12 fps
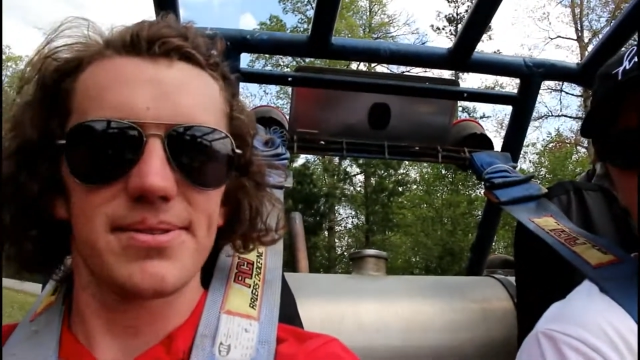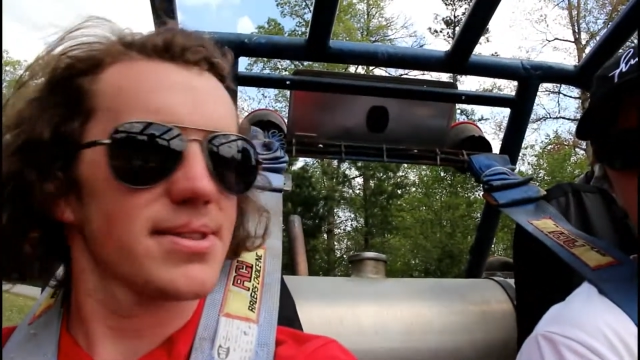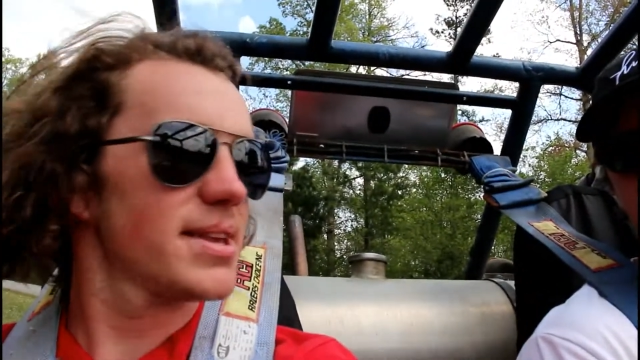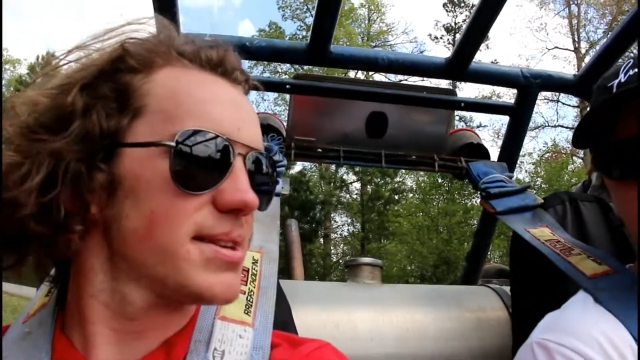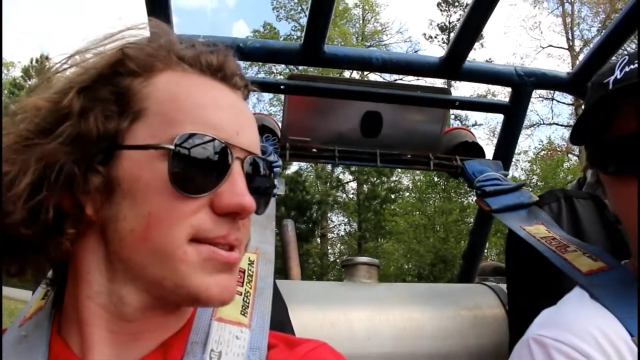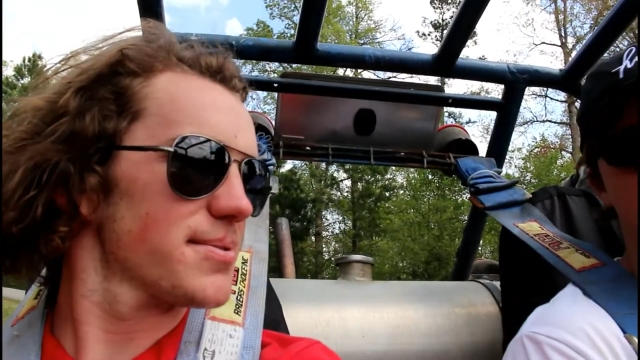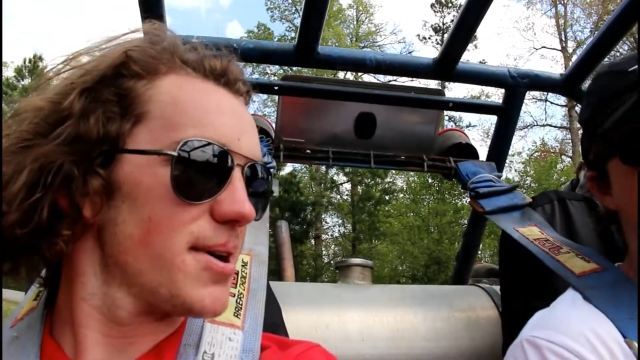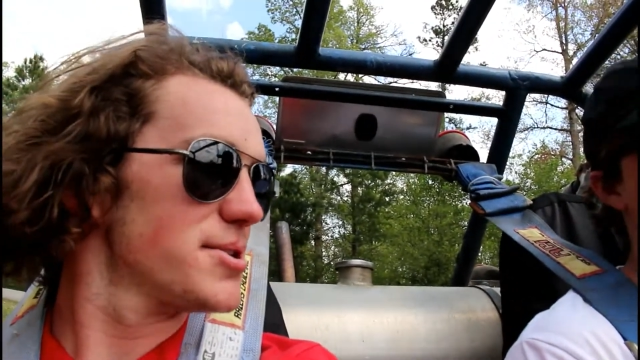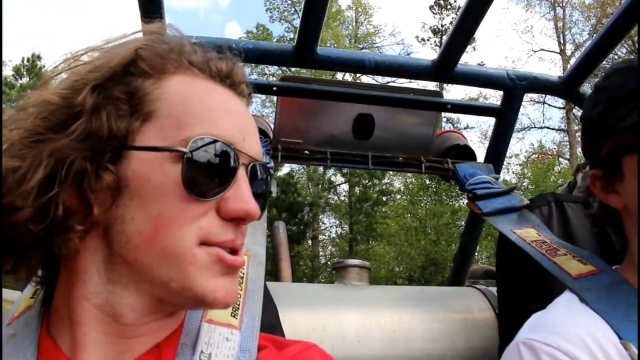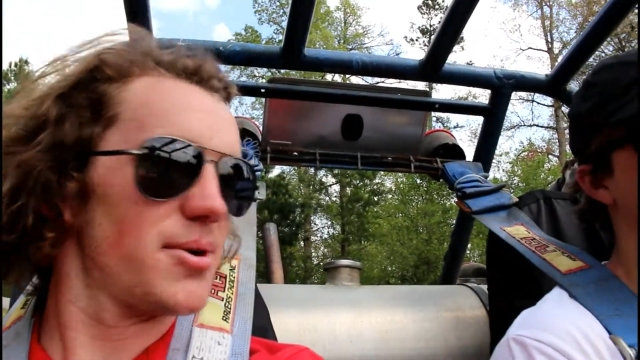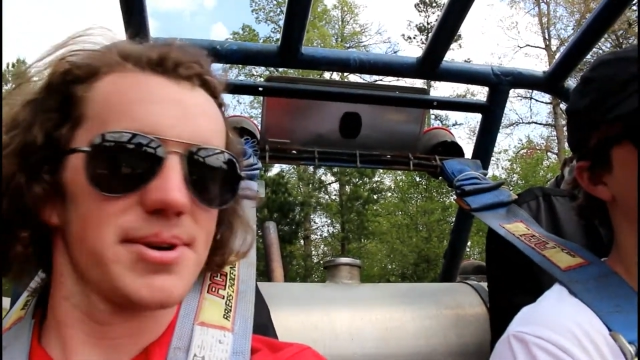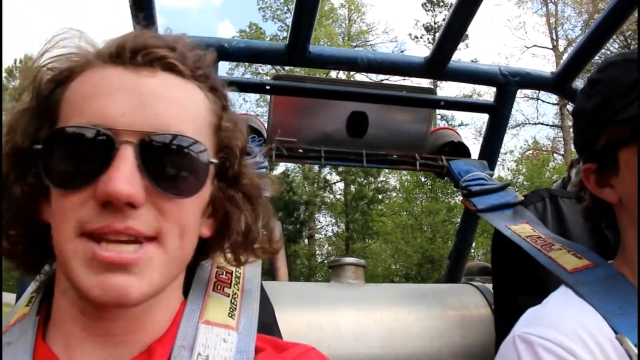these on the
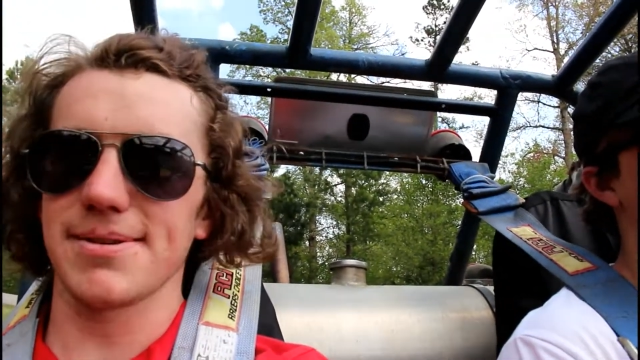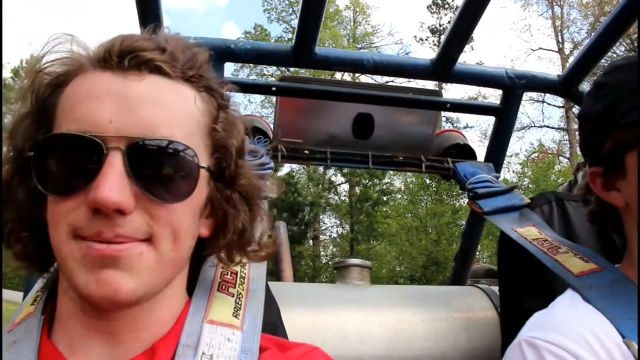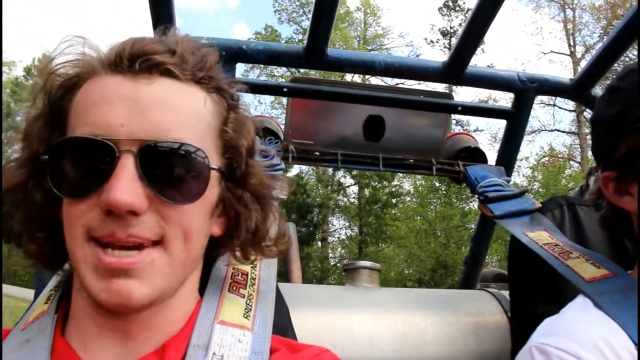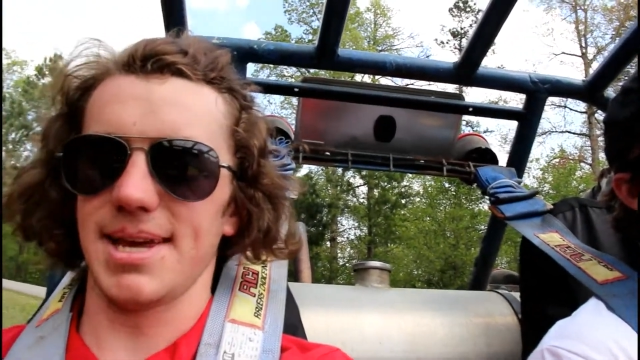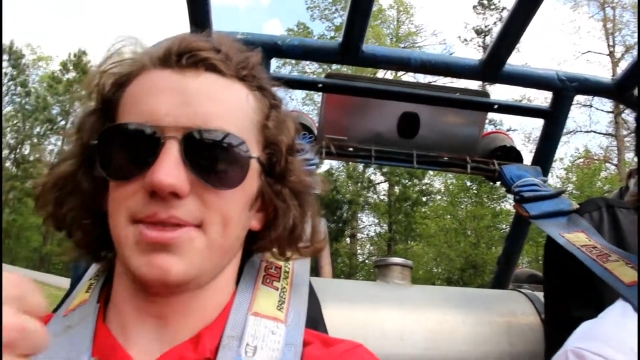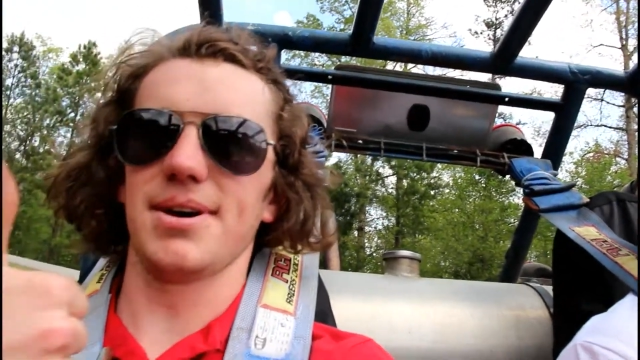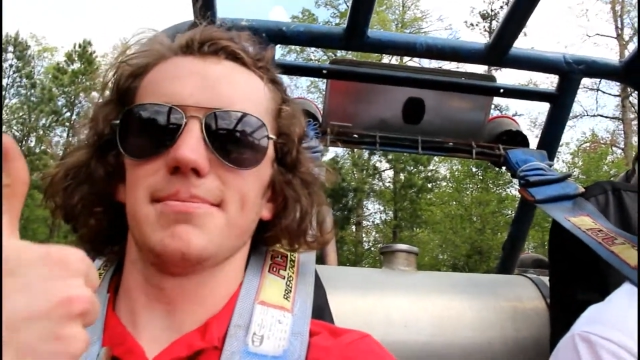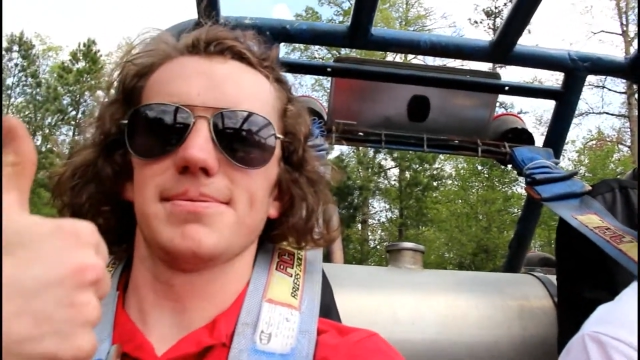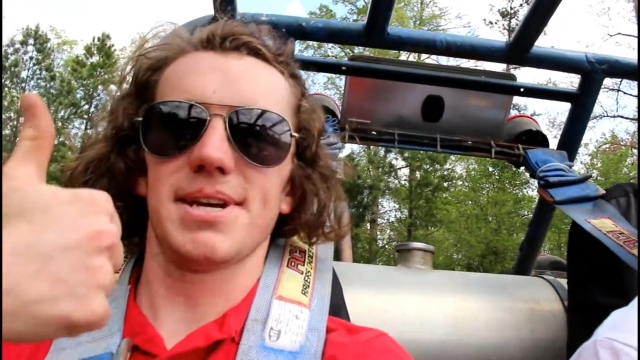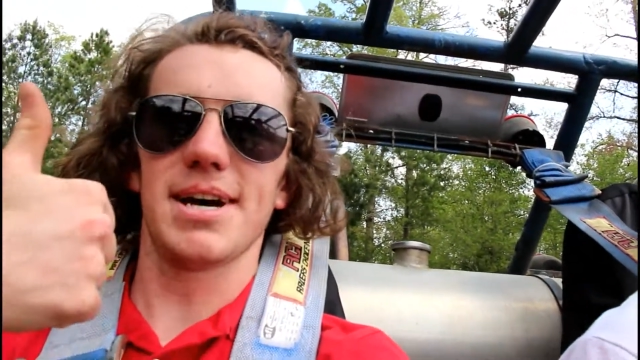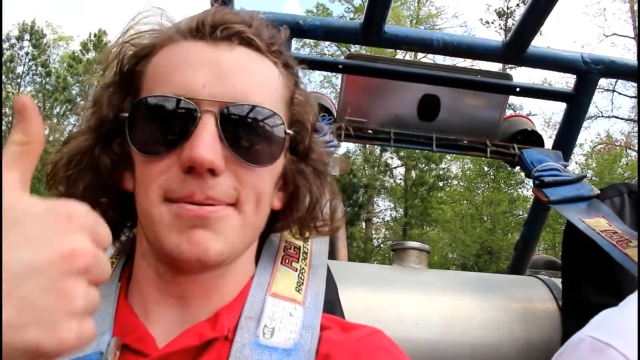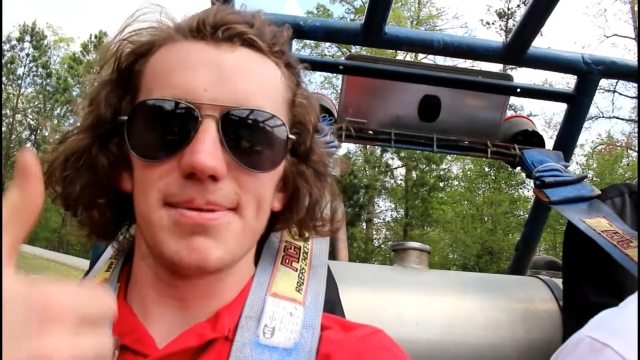road, you always give them like a thumbs
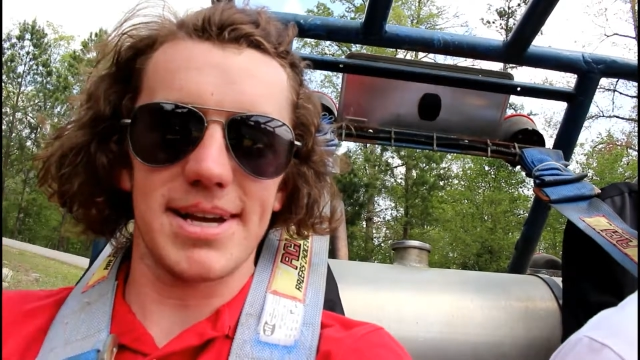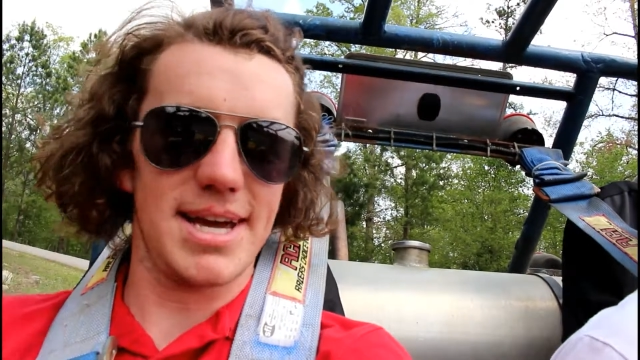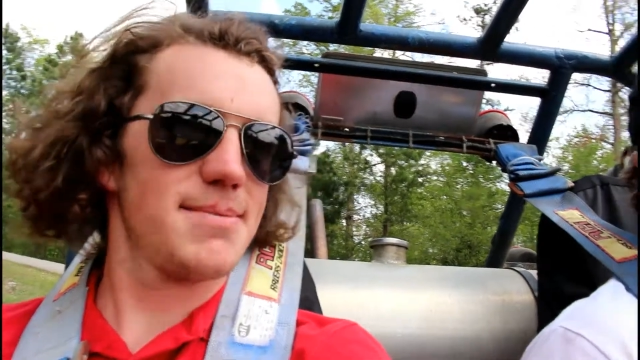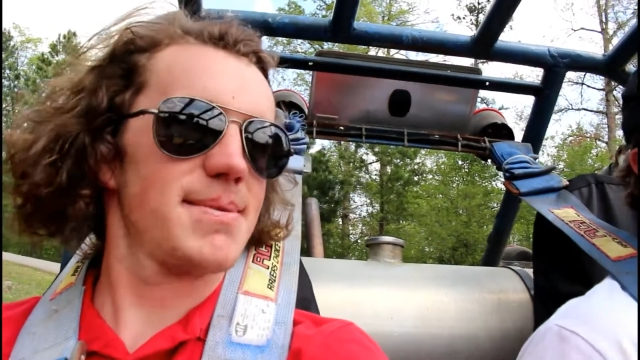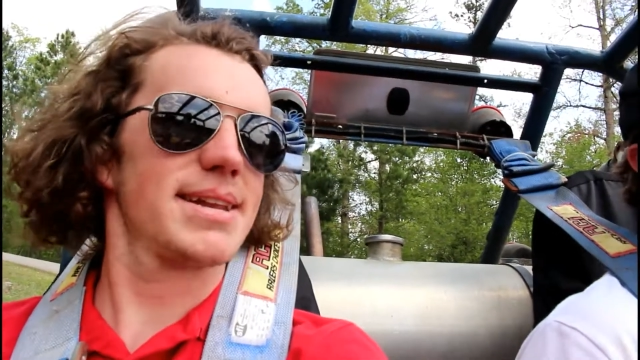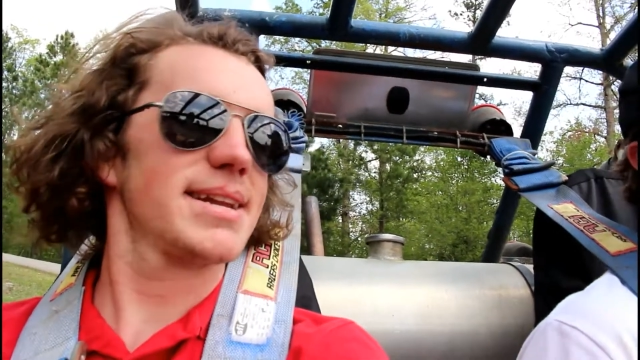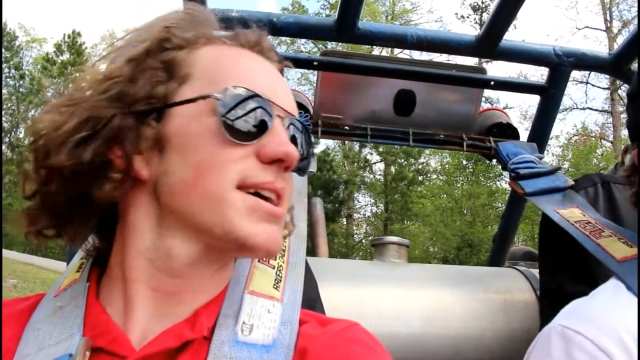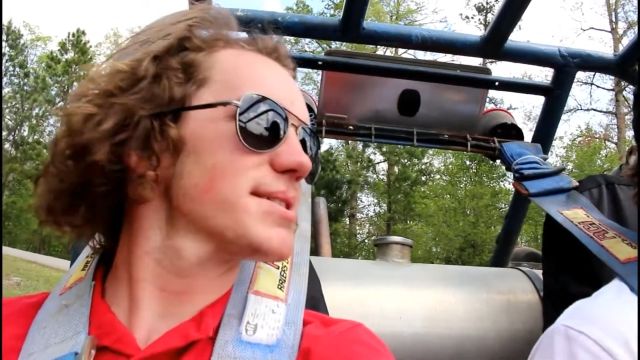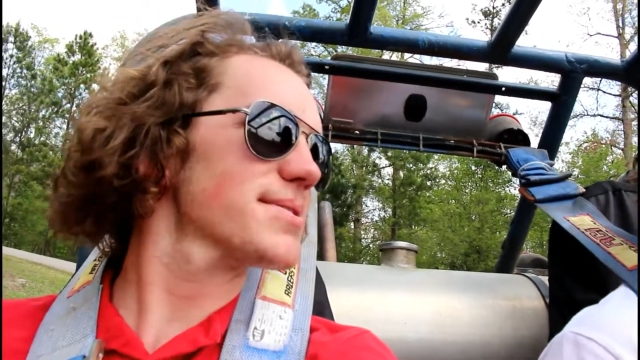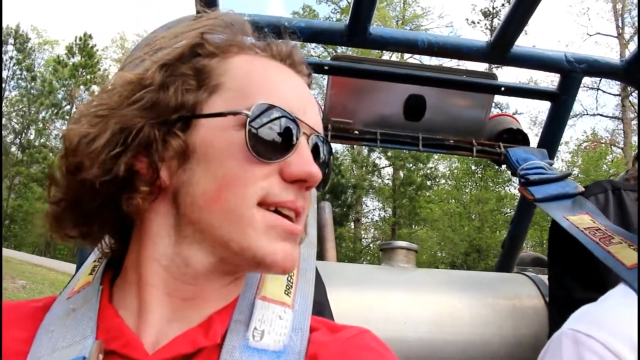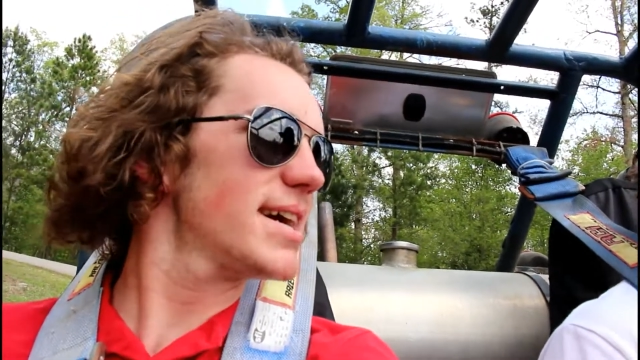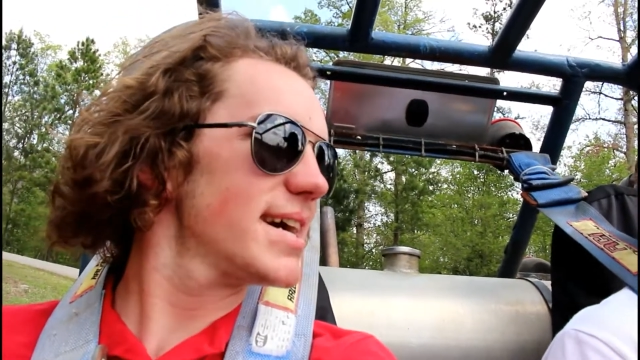up, like, "Hey man,
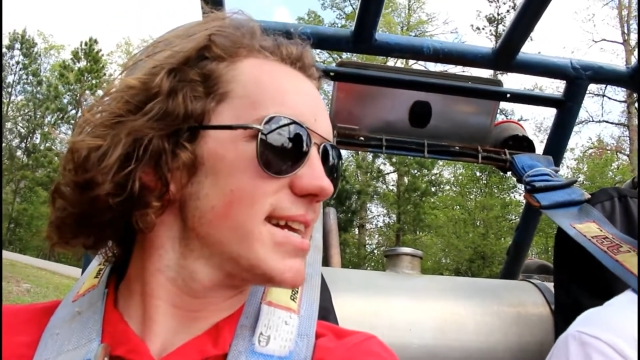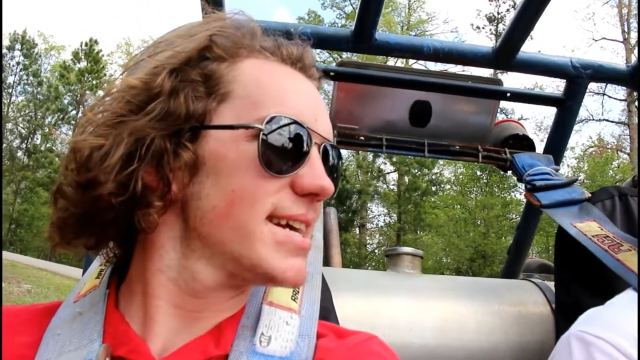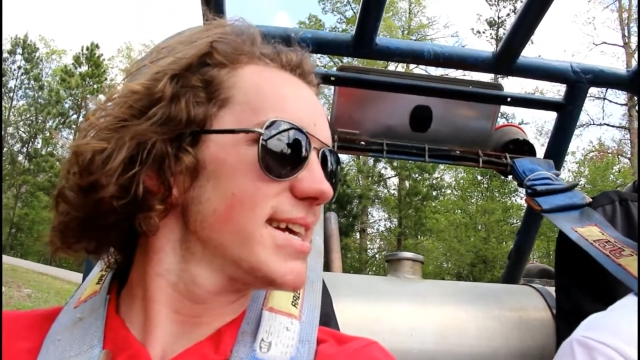nice ride."